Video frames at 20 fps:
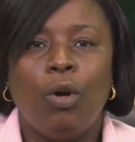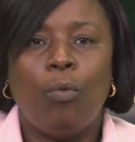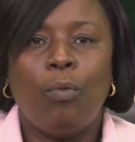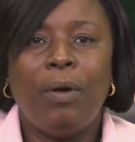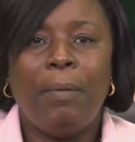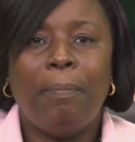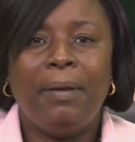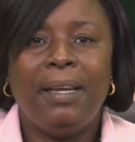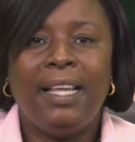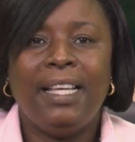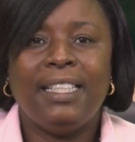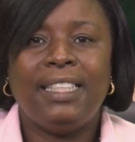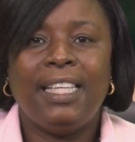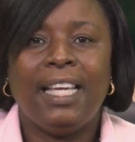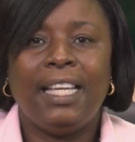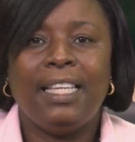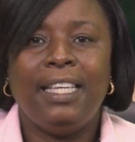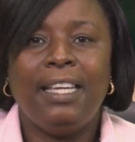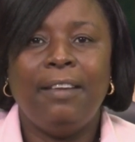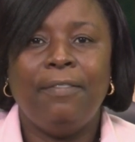we place
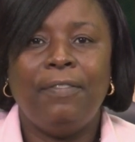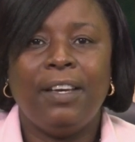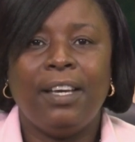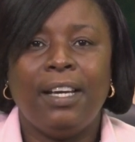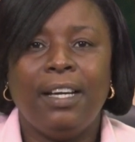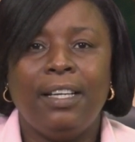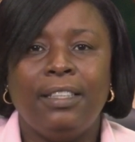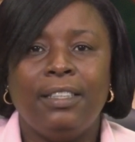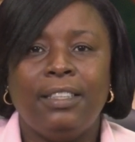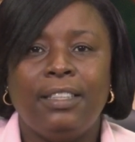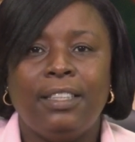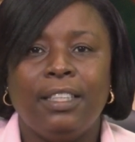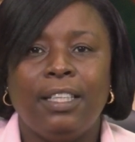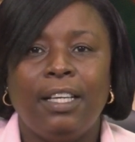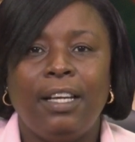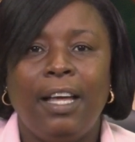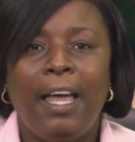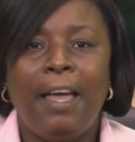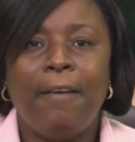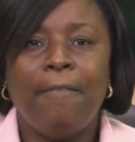significant
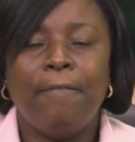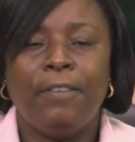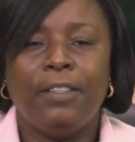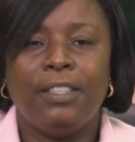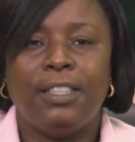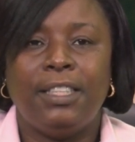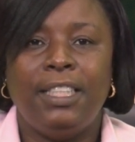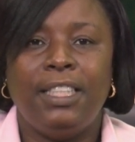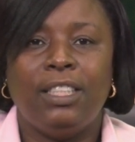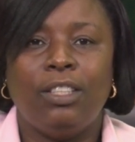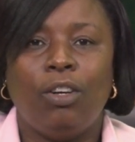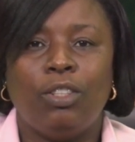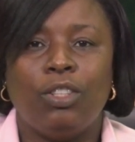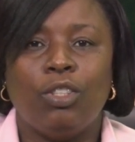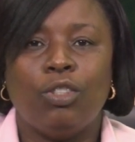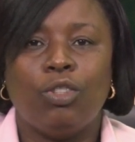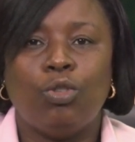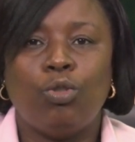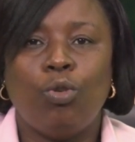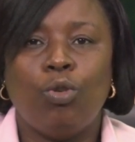emphasis on
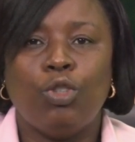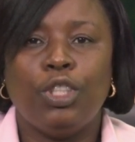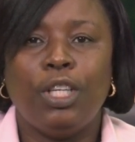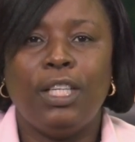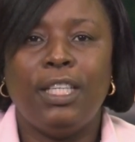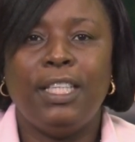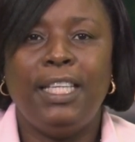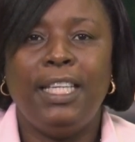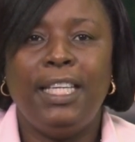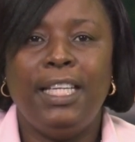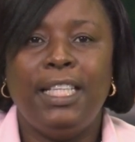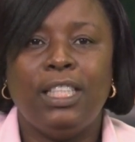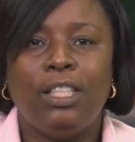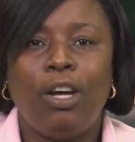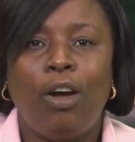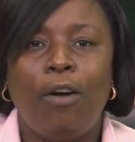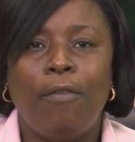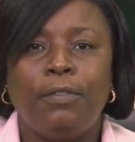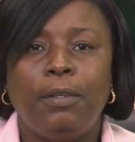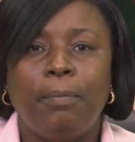the social needs
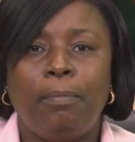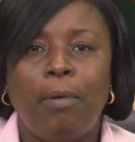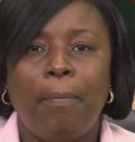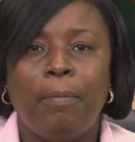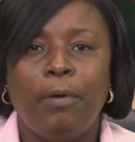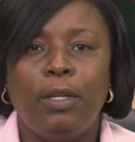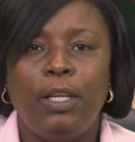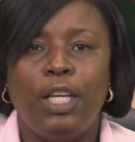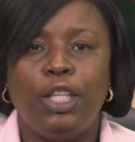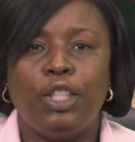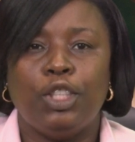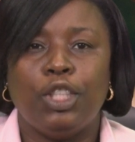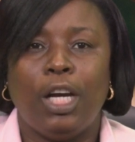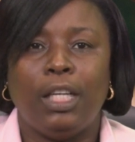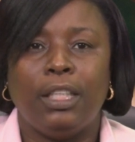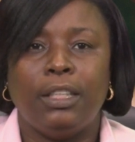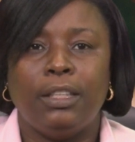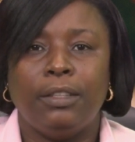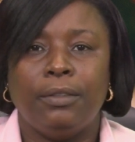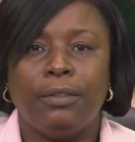of the population.